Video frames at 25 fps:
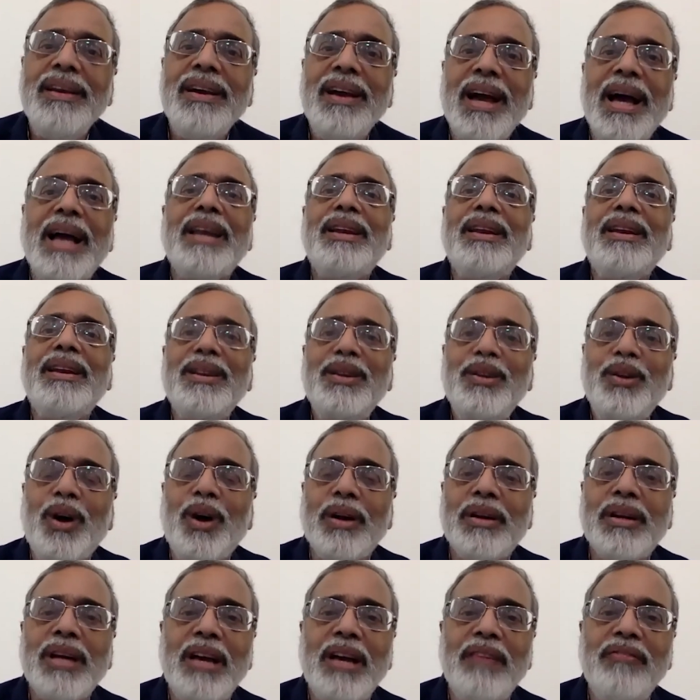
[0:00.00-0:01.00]
and
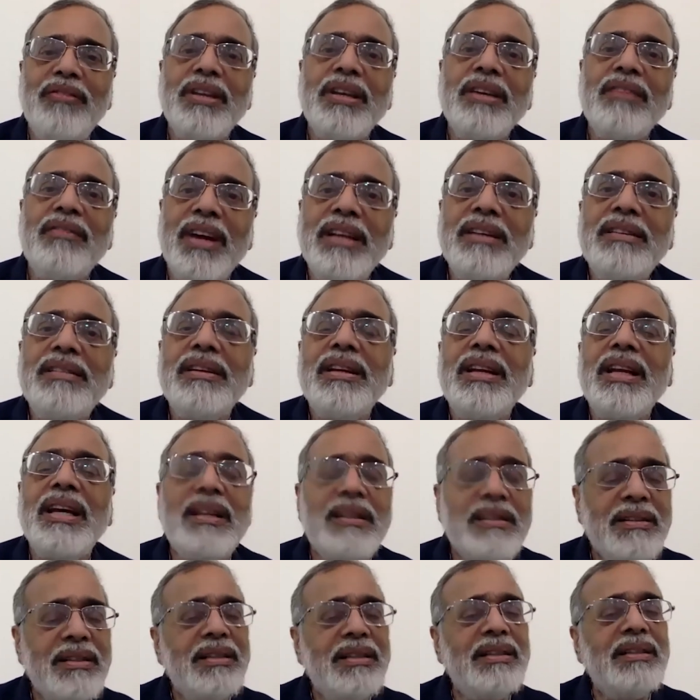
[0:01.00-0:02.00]
not having
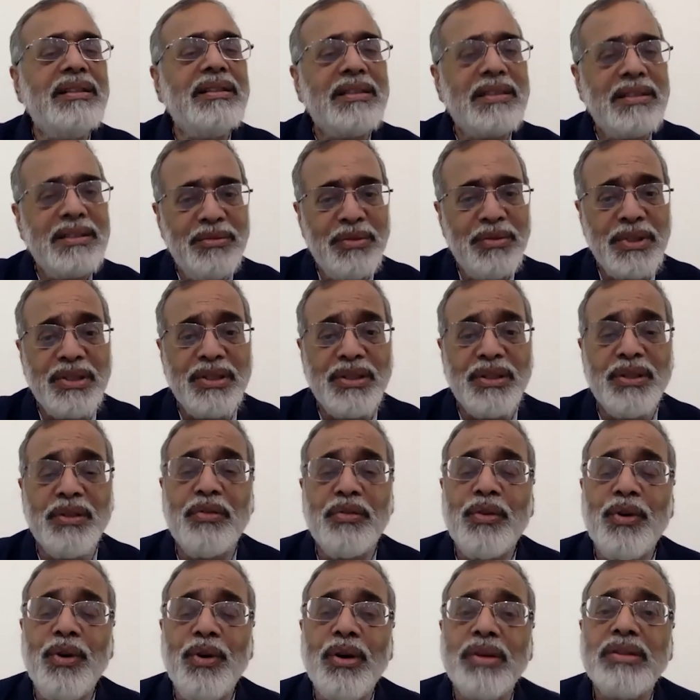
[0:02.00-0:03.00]
ventilators, which is,
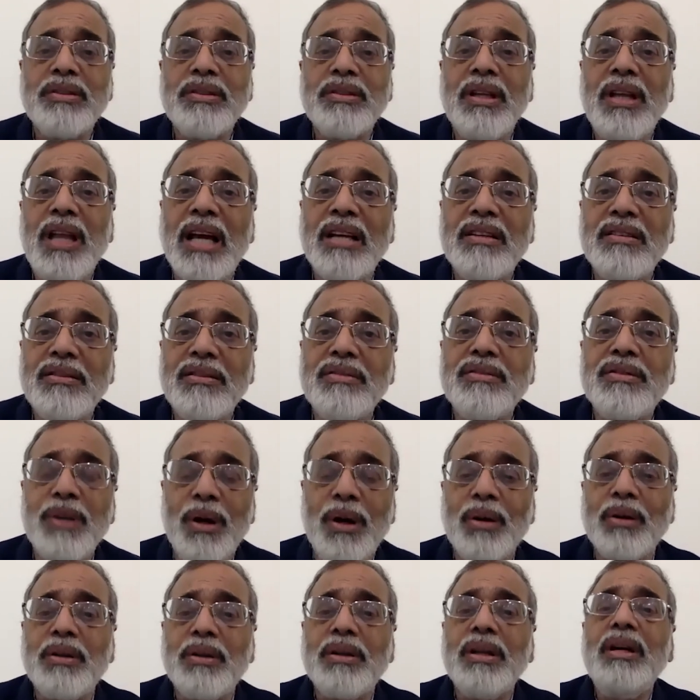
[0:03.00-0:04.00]
of course, the last
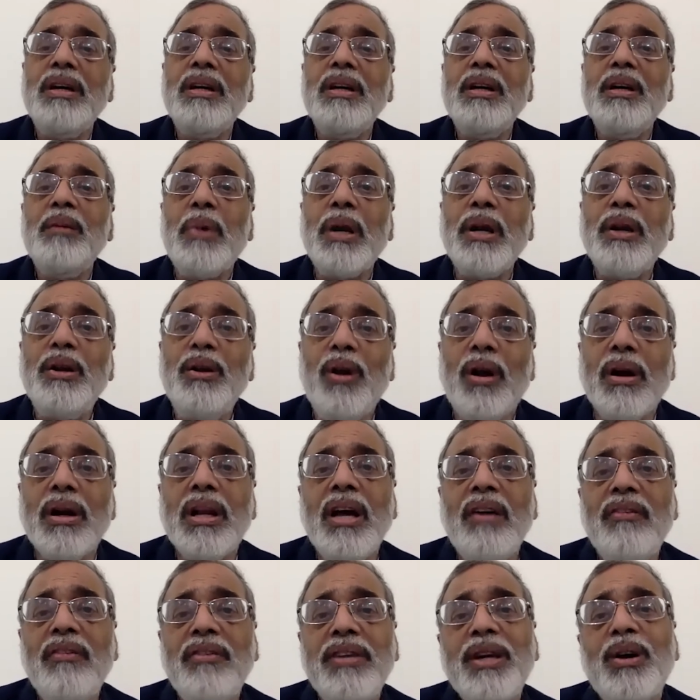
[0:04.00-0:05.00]
resort, but not
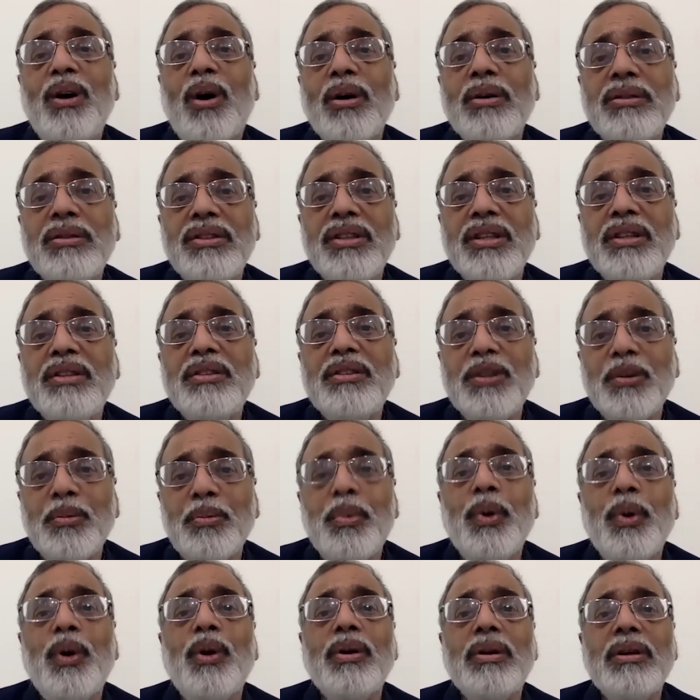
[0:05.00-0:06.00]
having oxygen
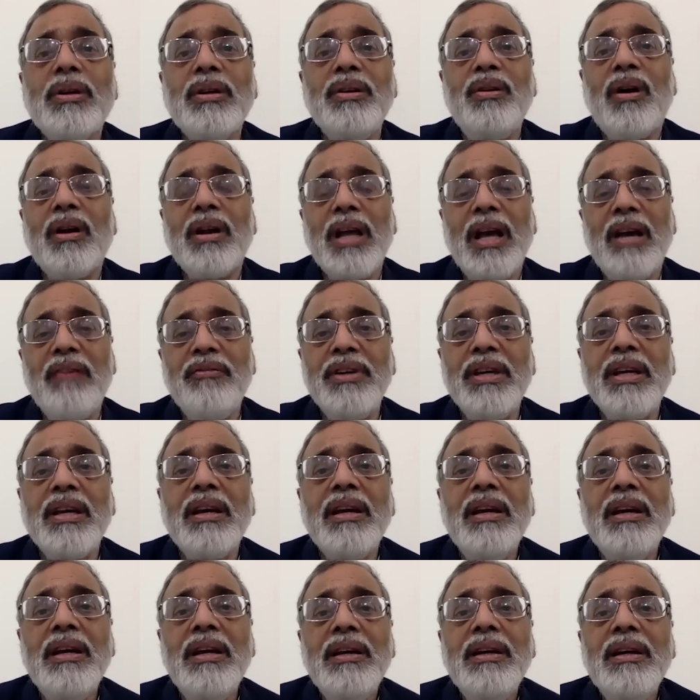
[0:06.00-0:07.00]
support, not having
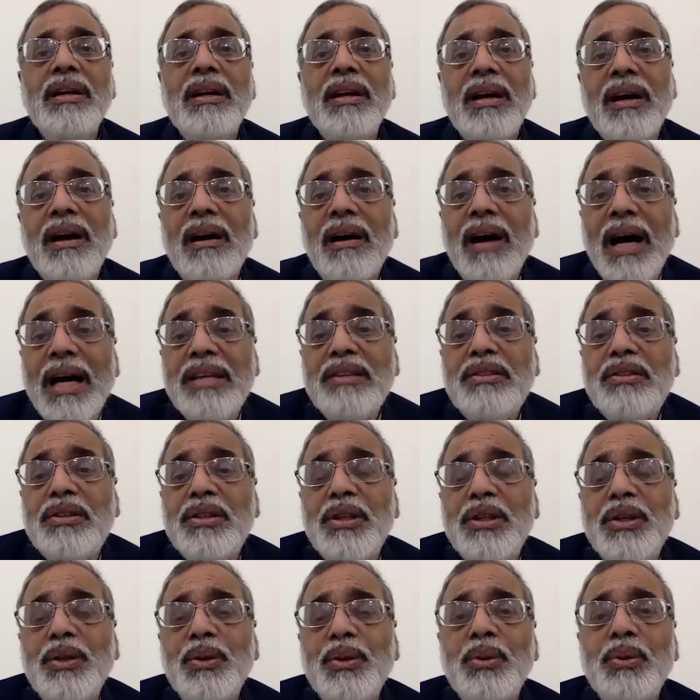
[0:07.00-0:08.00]
uh, I
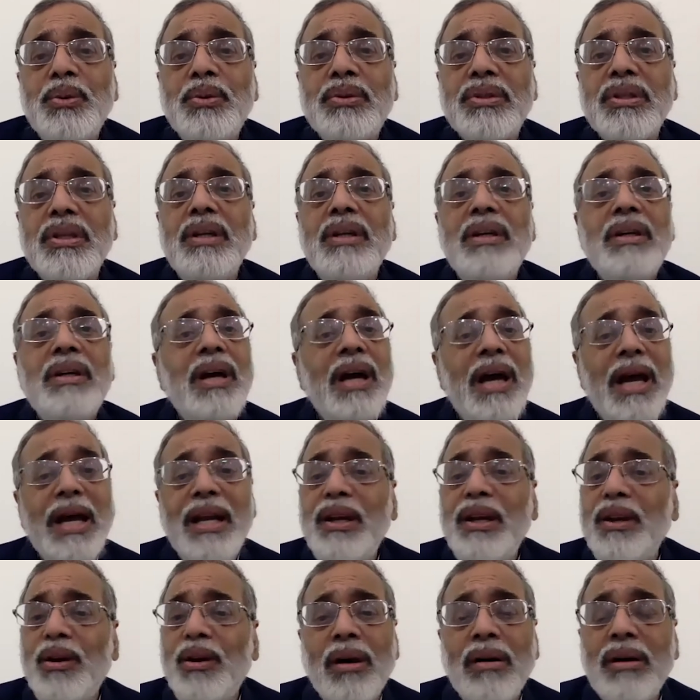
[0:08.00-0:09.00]
C Us,
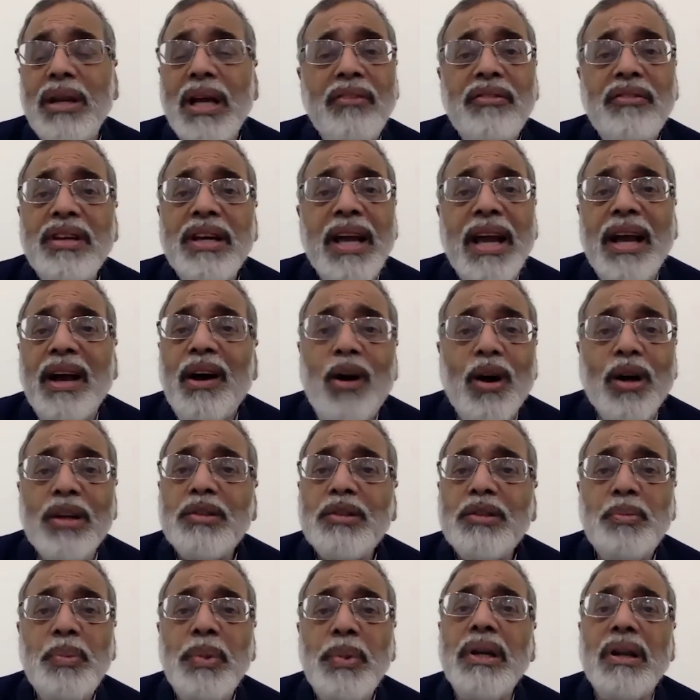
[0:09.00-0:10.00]
and not having
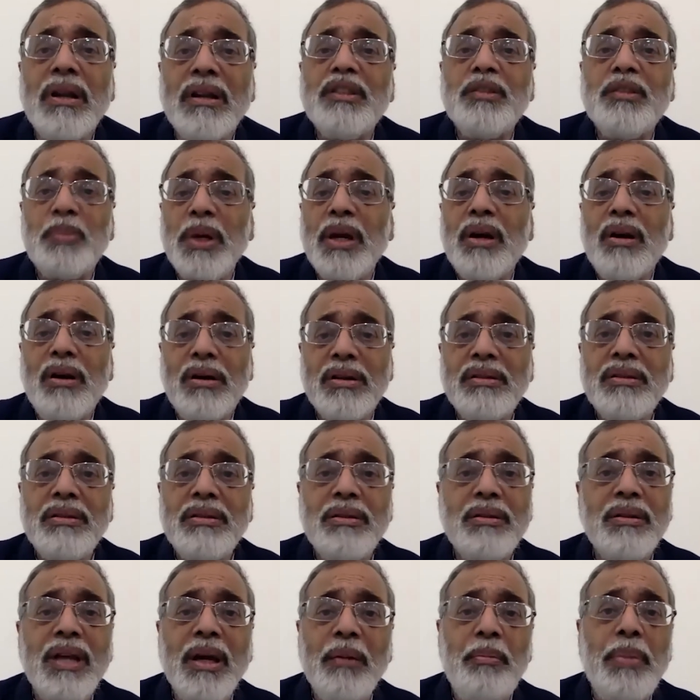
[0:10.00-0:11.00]
hospitals, because
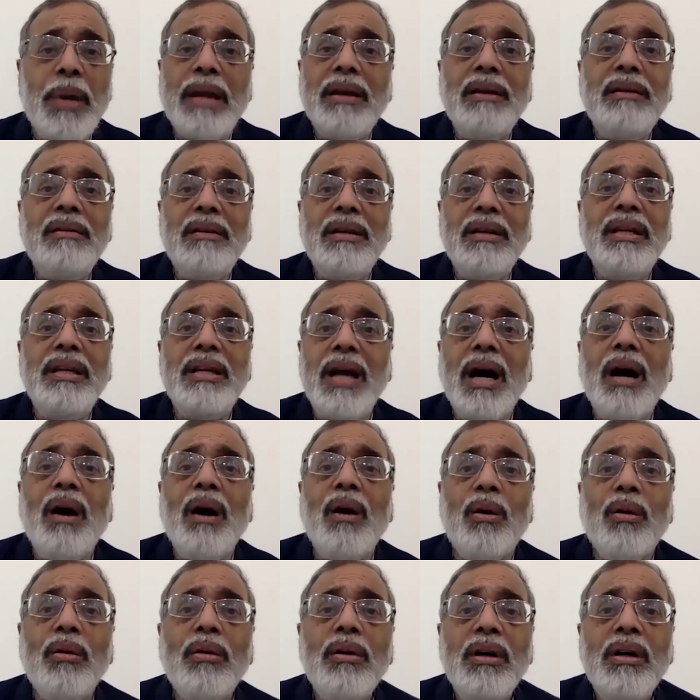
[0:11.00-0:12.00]
apparently
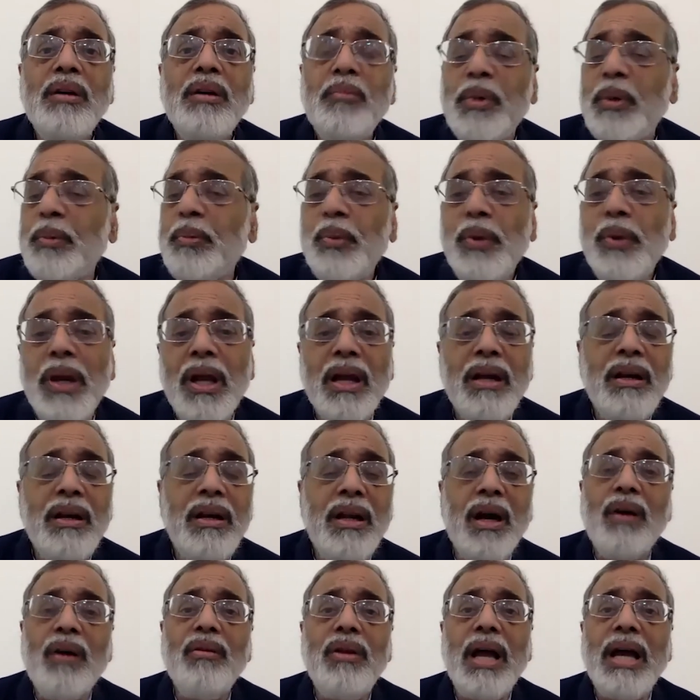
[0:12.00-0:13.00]
now people are
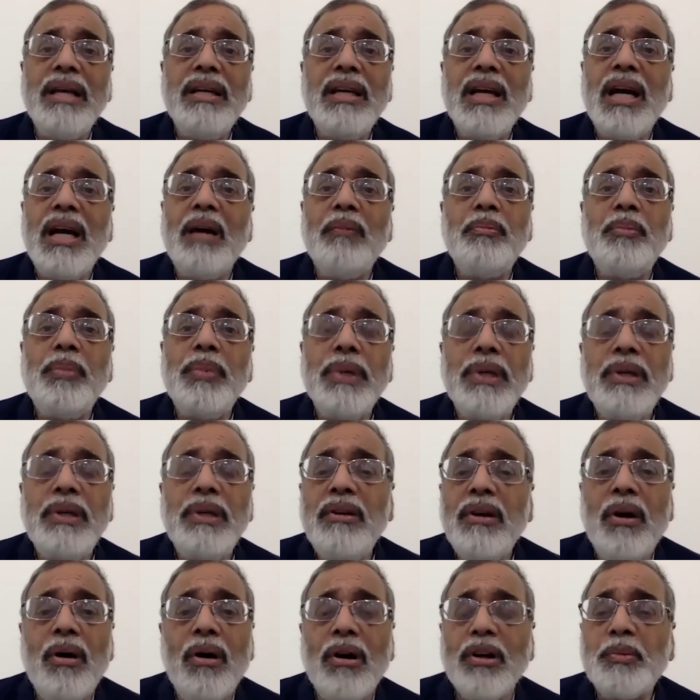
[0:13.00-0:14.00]
now lining up in
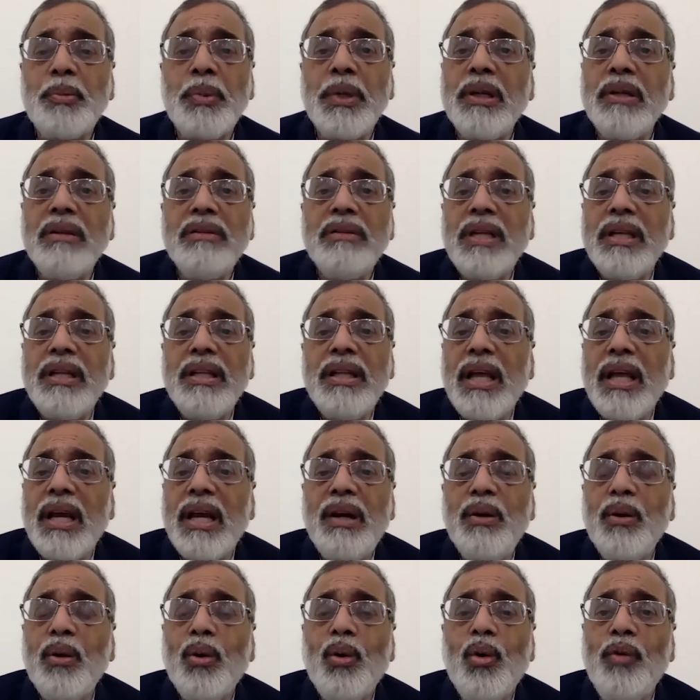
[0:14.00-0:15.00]
the hospitals and there are
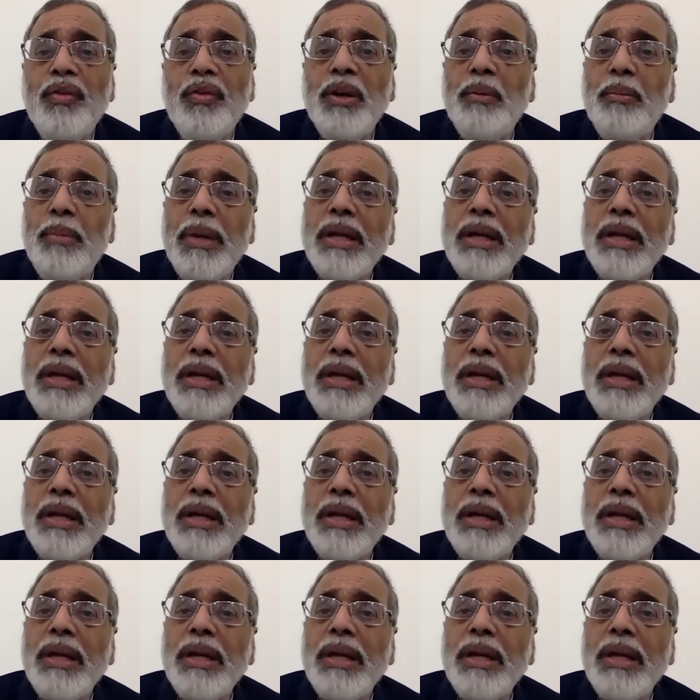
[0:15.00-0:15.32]
no COVID